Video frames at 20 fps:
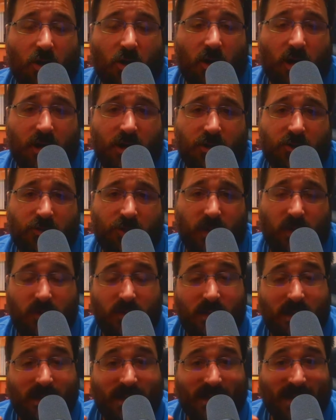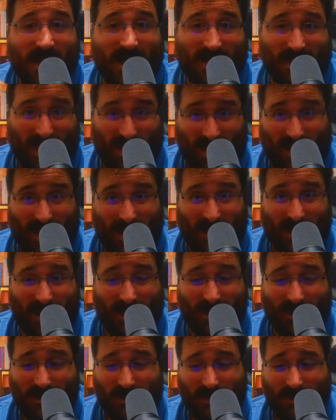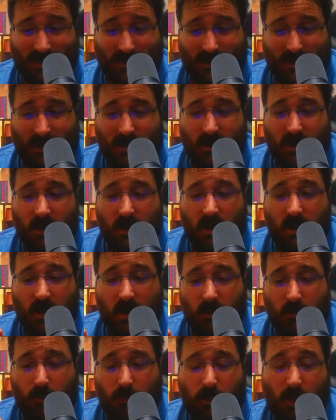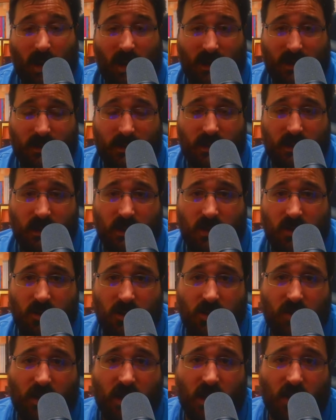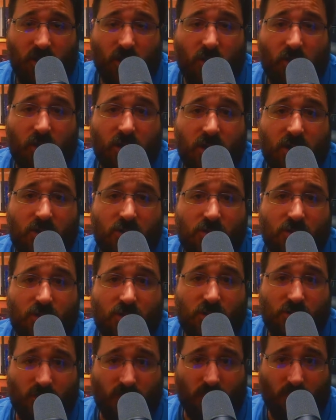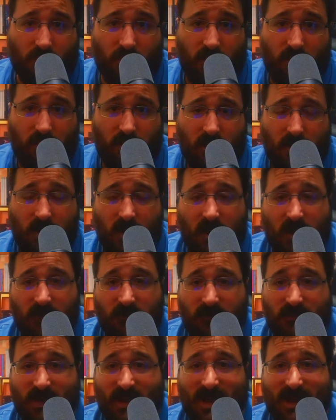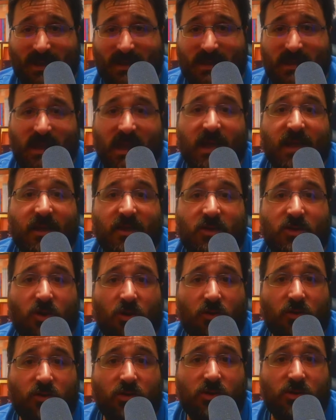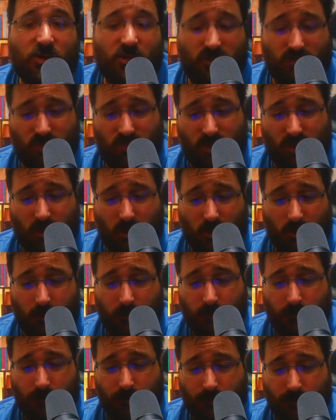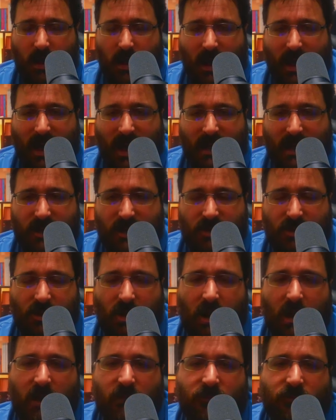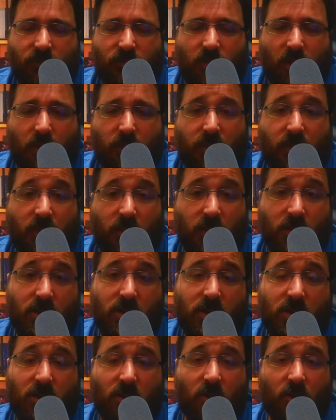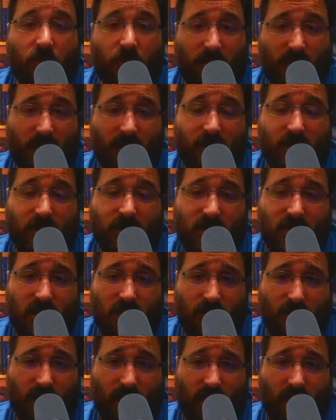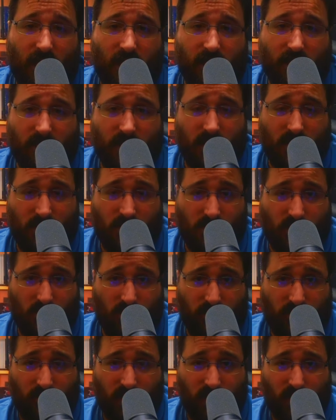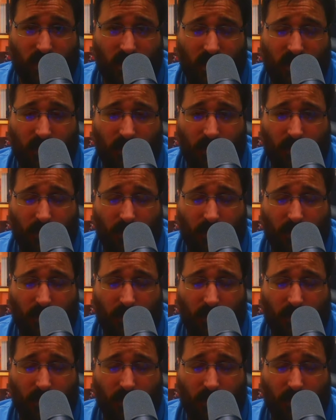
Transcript: live stream today, but you can only do so via TikTok Studio. Aside from my personal opinions about the software,